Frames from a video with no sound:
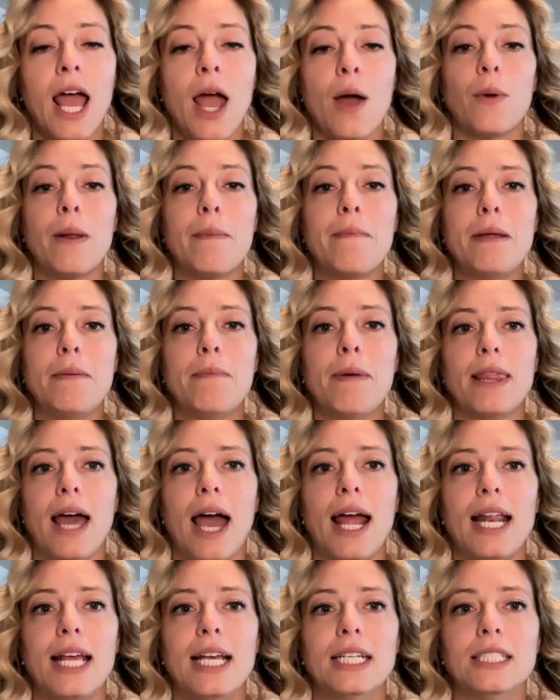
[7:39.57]
What I mean by
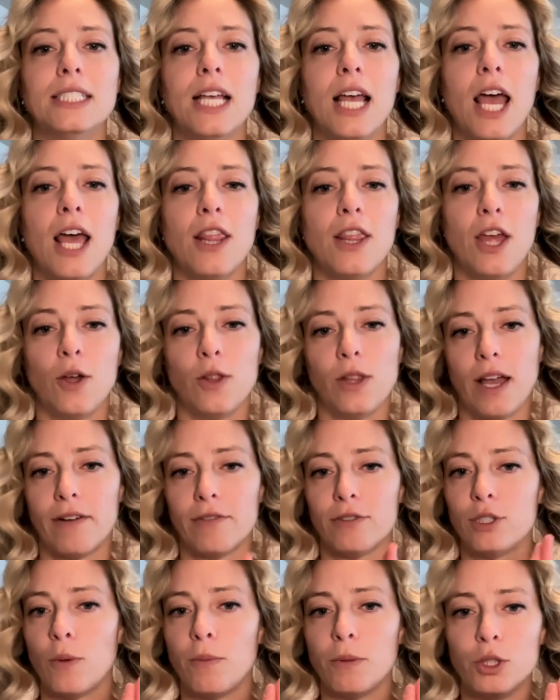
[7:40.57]
that is they only have
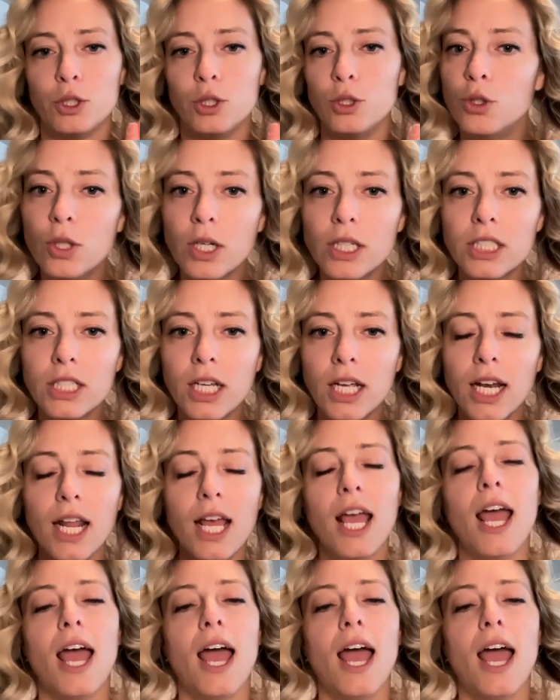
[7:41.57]
so much nutrition,